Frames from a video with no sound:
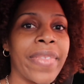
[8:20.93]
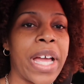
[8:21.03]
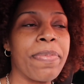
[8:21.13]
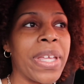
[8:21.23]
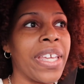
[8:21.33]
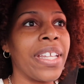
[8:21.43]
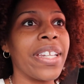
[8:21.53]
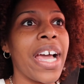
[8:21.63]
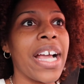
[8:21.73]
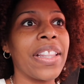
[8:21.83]
I
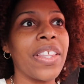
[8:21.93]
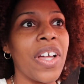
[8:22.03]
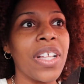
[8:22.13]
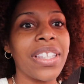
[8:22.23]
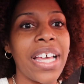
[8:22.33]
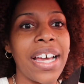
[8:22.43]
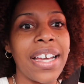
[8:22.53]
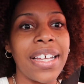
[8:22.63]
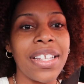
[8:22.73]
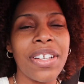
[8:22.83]
mean, I thought
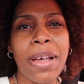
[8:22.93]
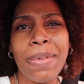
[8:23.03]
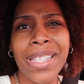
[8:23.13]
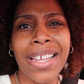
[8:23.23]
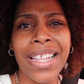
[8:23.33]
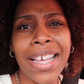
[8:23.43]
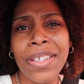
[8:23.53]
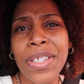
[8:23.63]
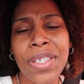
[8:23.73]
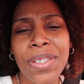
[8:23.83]
that, you know, I was like, I
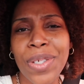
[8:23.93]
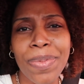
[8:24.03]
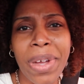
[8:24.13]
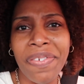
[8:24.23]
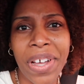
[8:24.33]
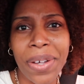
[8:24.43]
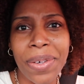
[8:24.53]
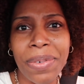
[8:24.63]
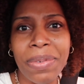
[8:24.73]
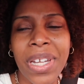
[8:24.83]
can just use my
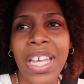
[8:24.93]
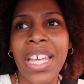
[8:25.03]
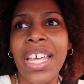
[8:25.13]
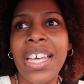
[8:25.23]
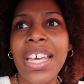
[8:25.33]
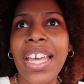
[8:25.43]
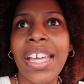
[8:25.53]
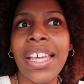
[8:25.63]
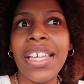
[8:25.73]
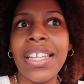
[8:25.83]
phone.
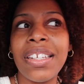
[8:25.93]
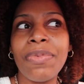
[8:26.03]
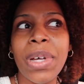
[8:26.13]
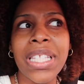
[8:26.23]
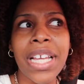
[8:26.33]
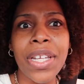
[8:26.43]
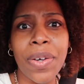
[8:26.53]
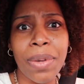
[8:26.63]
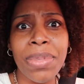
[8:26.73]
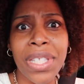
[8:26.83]
And once I
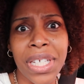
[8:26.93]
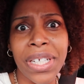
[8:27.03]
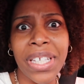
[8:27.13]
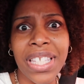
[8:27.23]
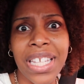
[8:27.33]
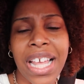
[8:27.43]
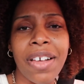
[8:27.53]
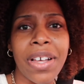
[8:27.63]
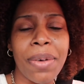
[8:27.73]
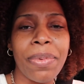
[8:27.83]
know I'm serious, then
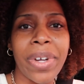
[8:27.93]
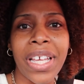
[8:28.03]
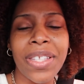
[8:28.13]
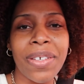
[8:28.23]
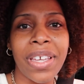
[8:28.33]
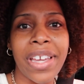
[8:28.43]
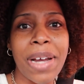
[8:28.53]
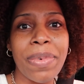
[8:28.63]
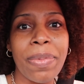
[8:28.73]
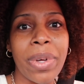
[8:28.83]
I'll upgrade to a camera.